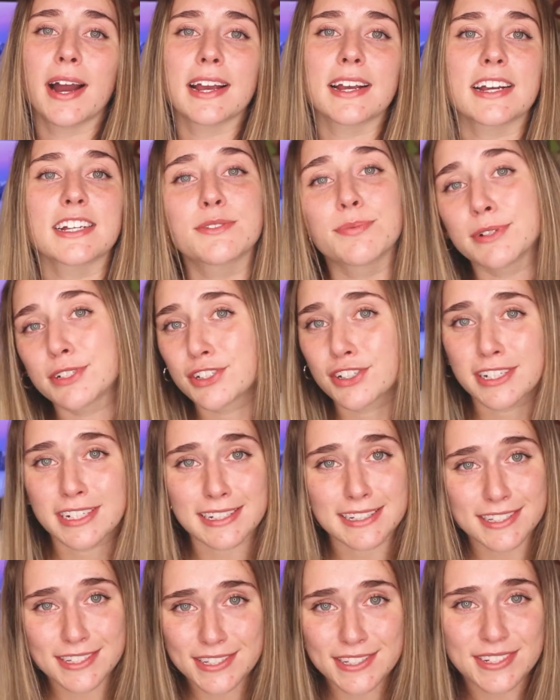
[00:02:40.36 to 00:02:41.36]
I guess we should
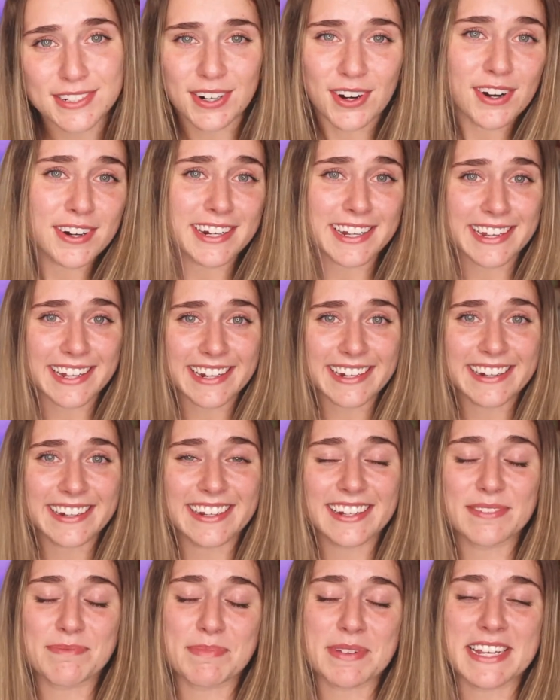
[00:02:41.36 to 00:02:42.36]
get started
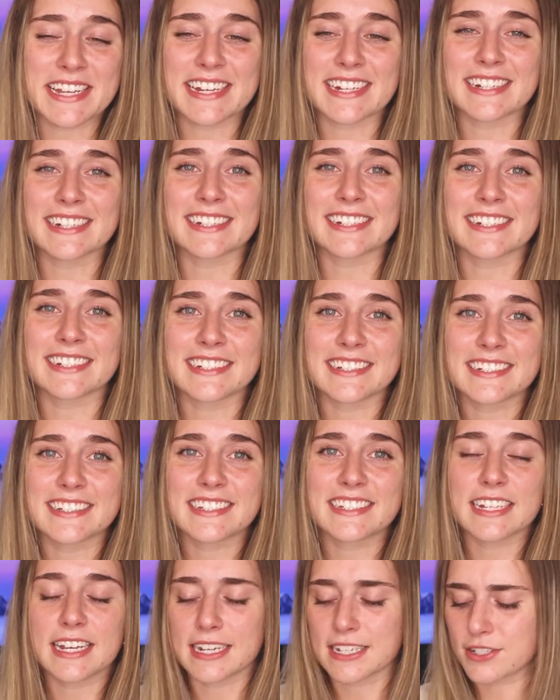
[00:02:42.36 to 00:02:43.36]

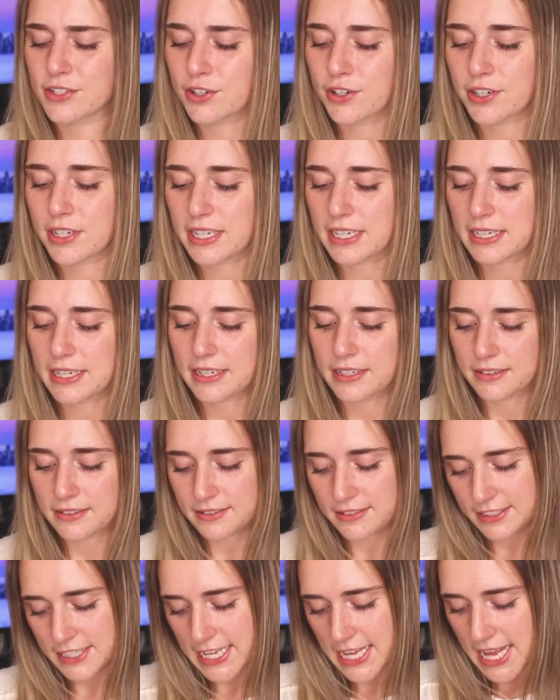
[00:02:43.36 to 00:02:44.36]
because it is already
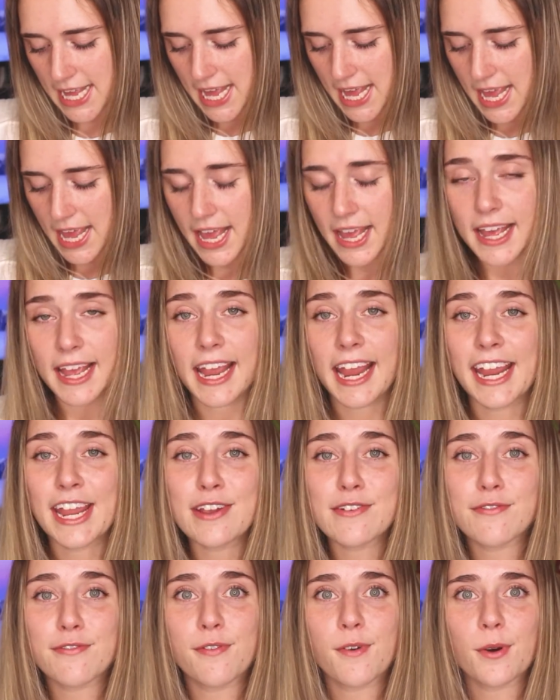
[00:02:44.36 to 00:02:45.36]

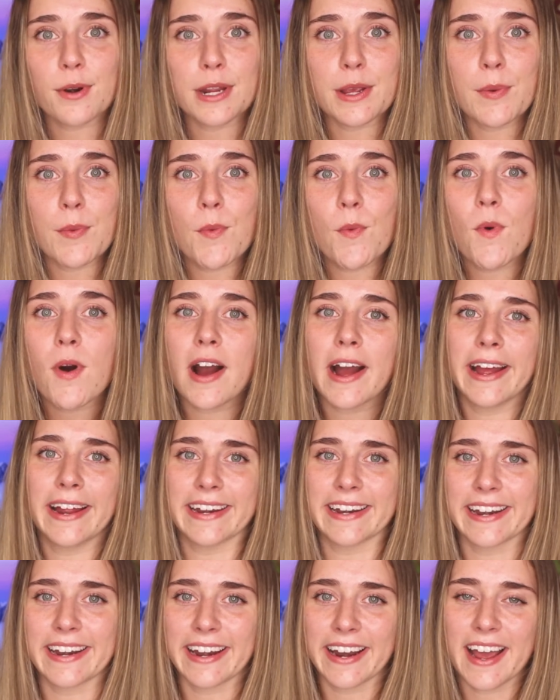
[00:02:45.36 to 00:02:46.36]

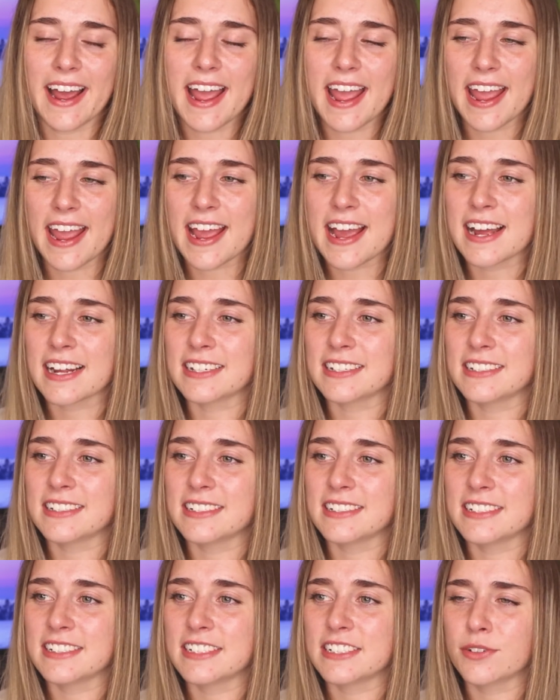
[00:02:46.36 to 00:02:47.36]
8:41,
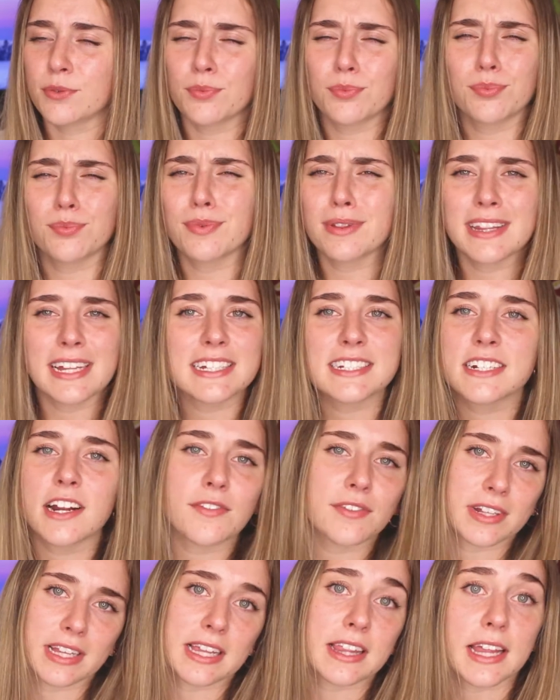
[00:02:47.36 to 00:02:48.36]
and that's not
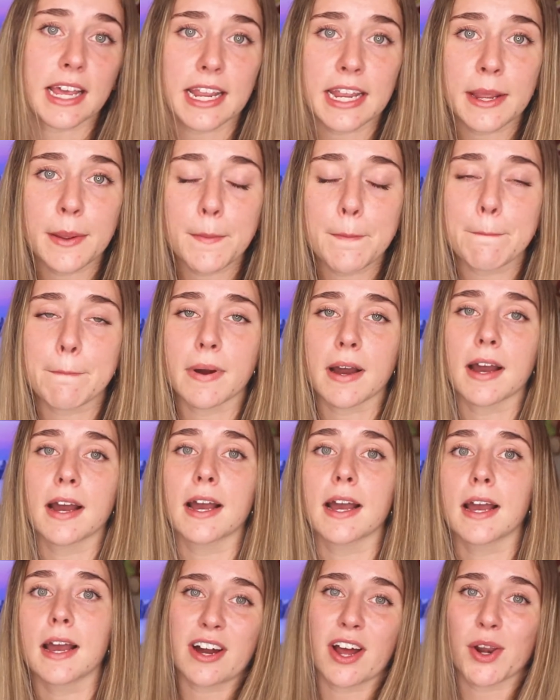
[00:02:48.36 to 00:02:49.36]
really late,
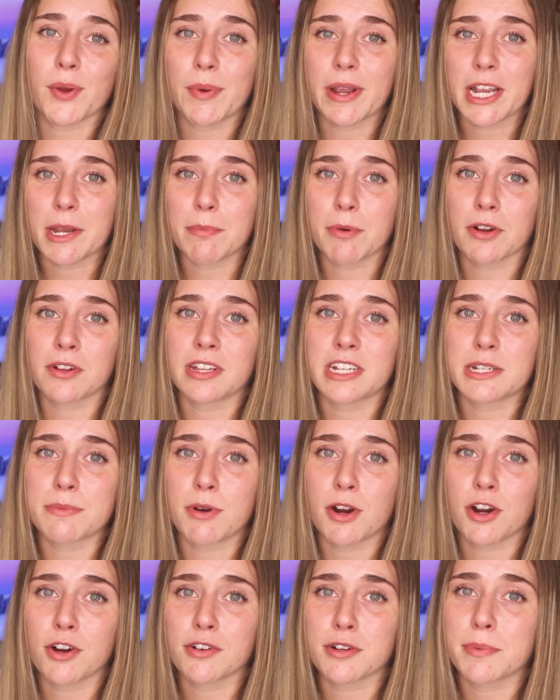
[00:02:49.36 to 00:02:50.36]
but gotta wake up early
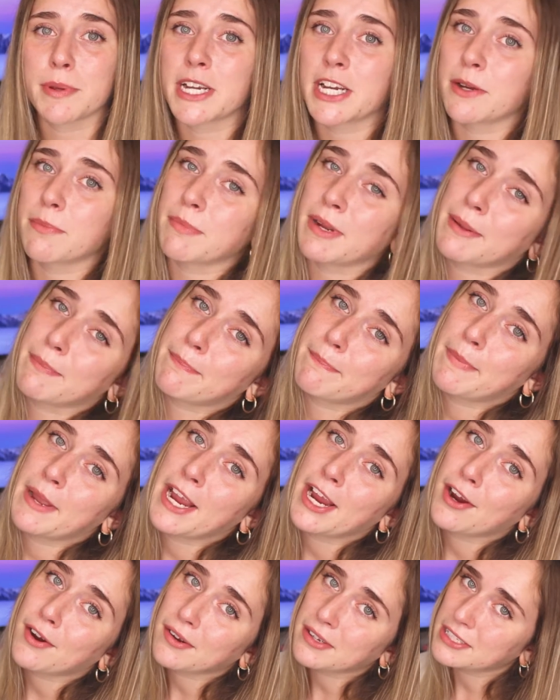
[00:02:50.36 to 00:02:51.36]
tomorrow to pick up my
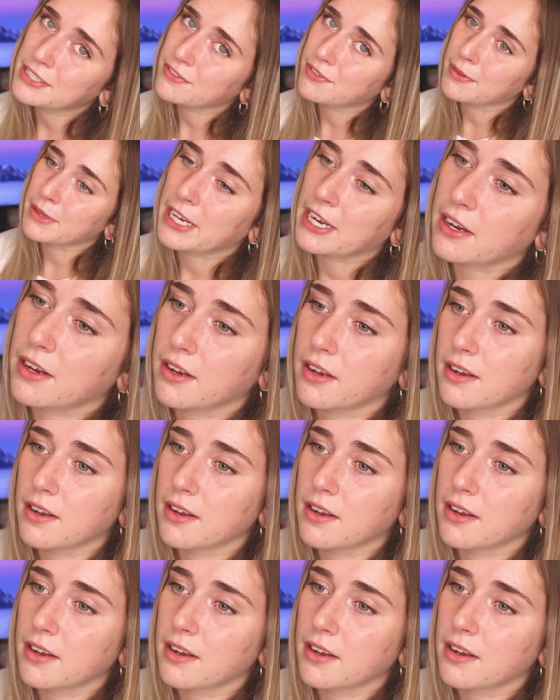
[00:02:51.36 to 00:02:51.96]
parents from the